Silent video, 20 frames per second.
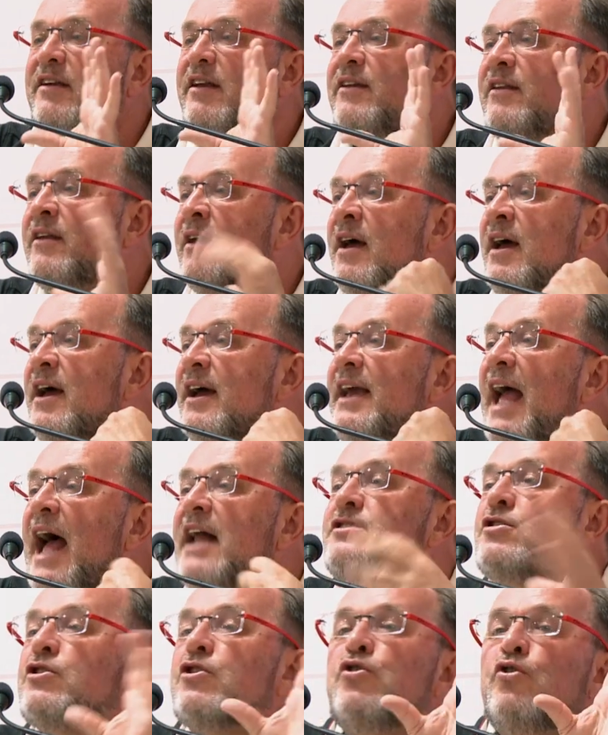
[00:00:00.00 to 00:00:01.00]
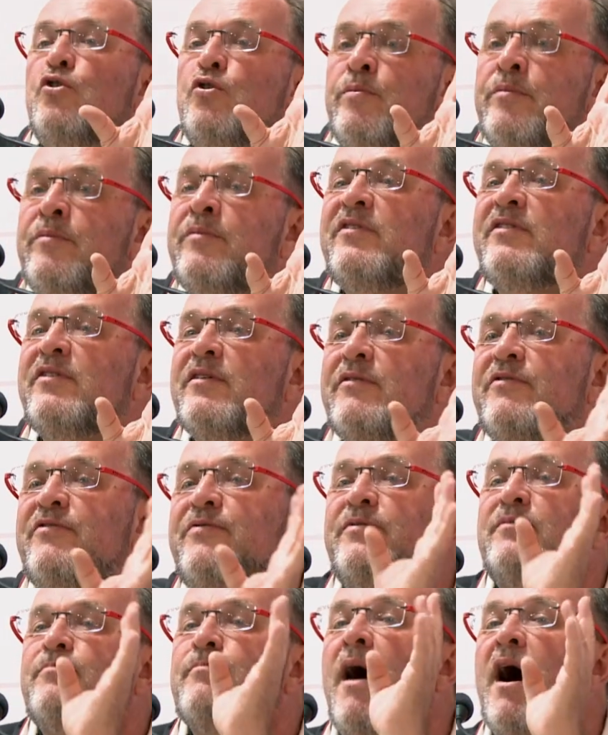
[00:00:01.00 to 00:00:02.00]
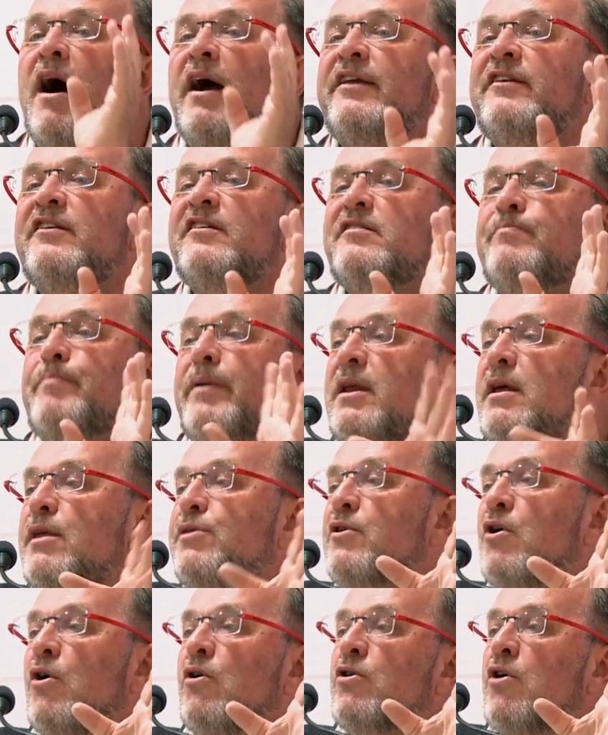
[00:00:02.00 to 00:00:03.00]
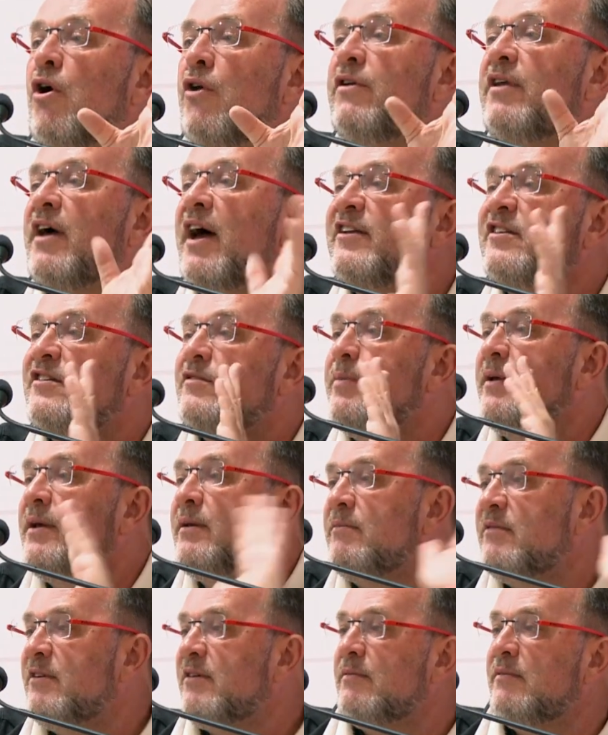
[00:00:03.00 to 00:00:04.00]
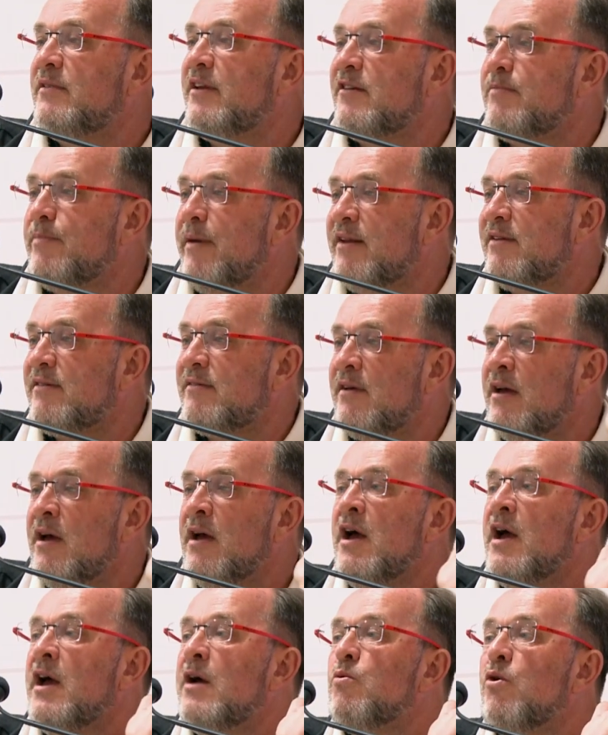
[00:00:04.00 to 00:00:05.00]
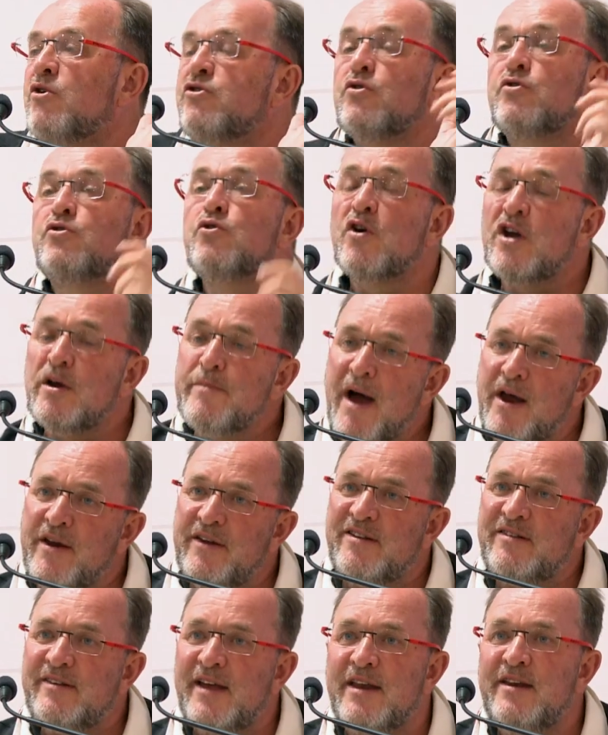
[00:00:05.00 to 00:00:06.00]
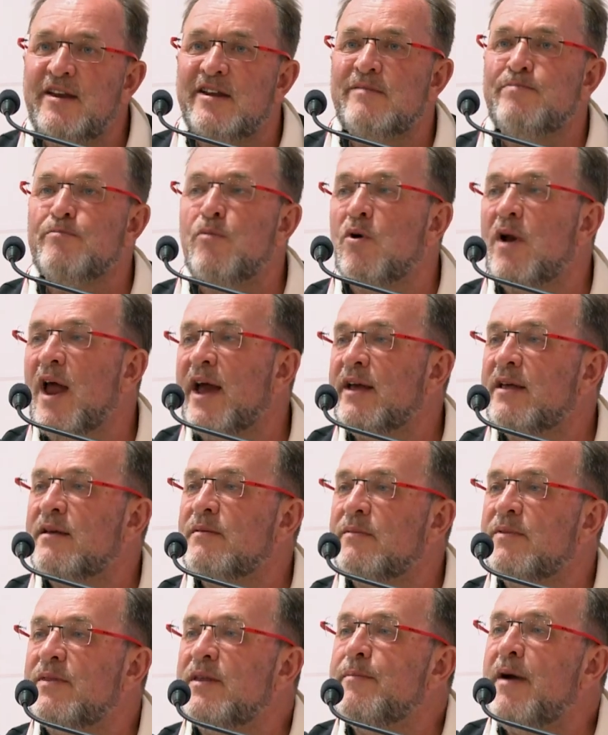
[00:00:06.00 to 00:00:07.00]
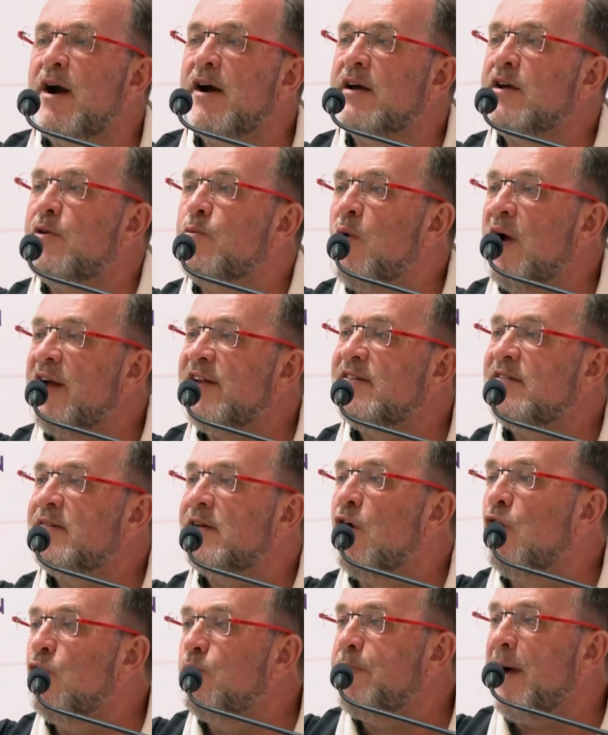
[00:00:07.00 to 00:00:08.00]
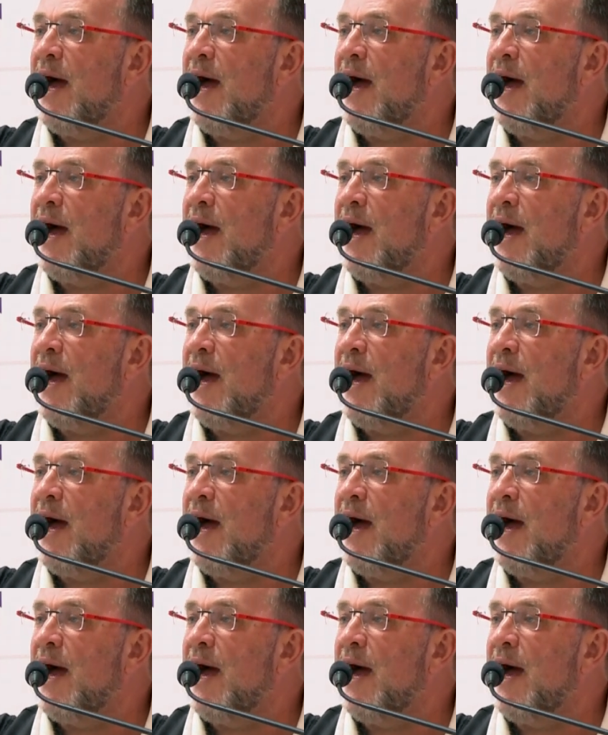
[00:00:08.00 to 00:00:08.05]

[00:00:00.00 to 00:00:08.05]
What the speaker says: in catacombs of mines beneath Golconda has to be dismissed. What you're talking about instead is more like the American West gold